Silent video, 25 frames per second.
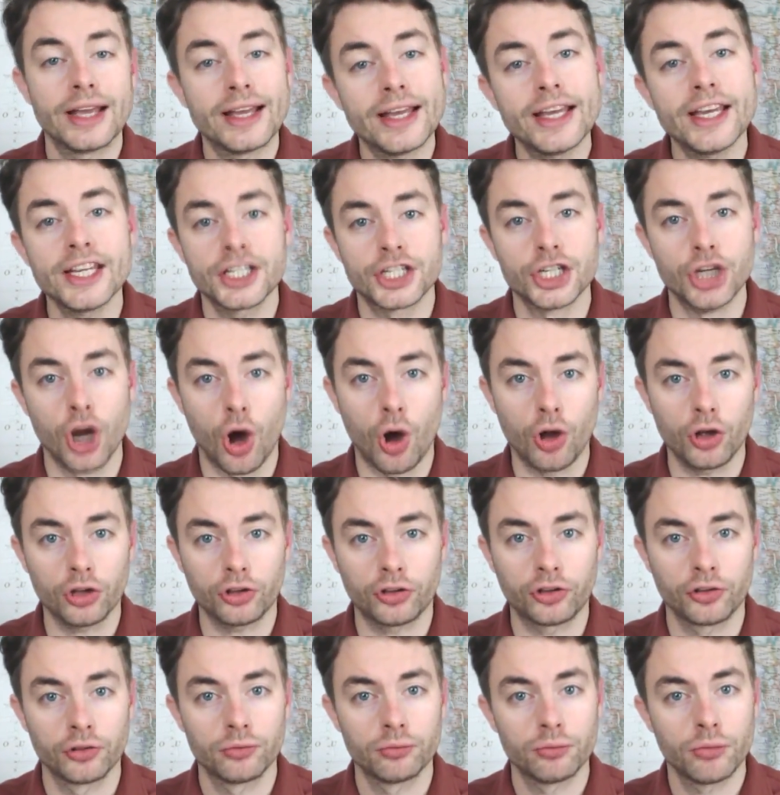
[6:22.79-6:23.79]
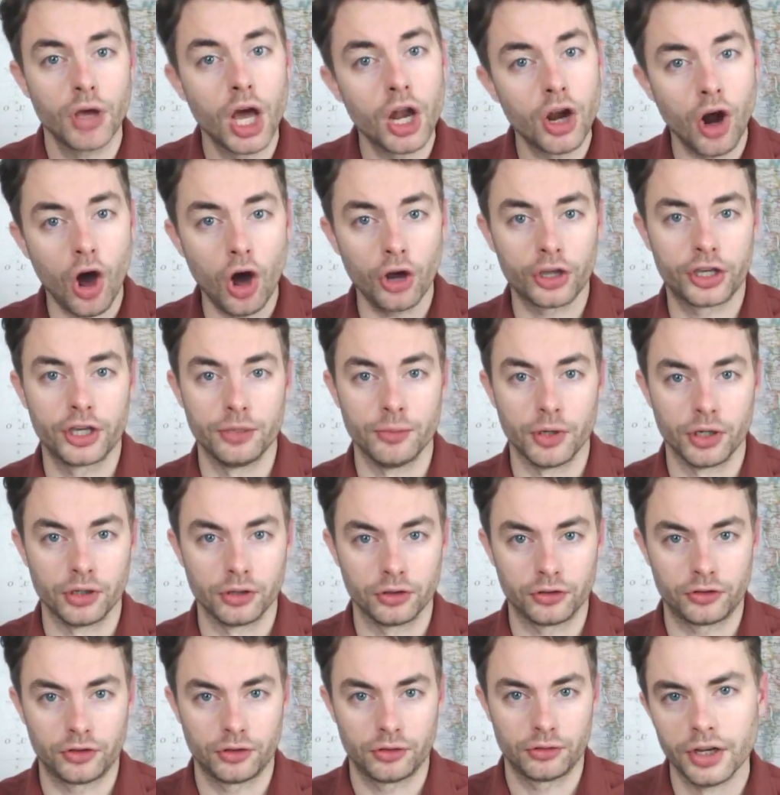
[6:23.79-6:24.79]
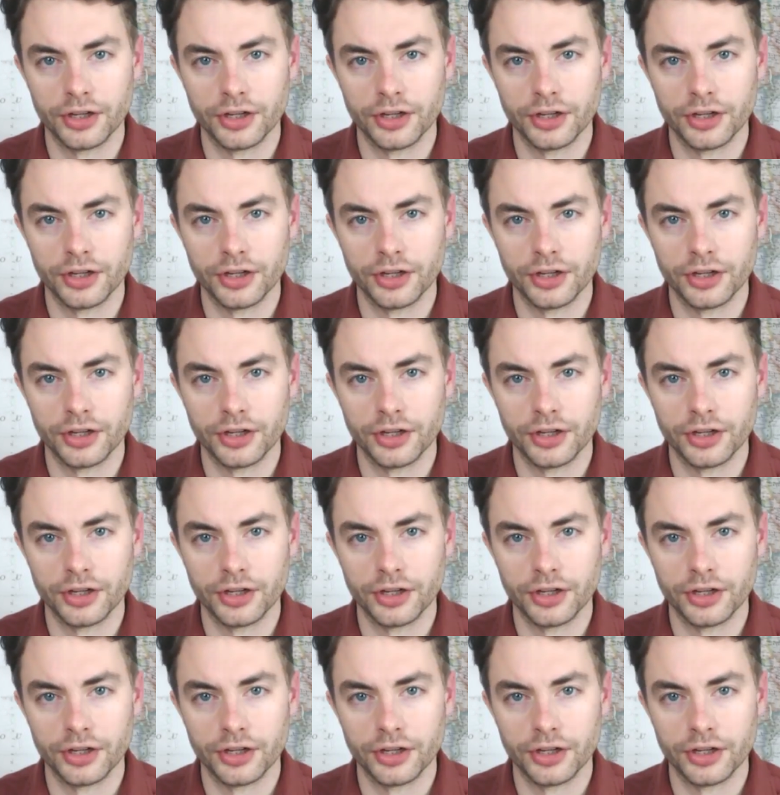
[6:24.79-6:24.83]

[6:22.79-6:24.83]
is not an argument.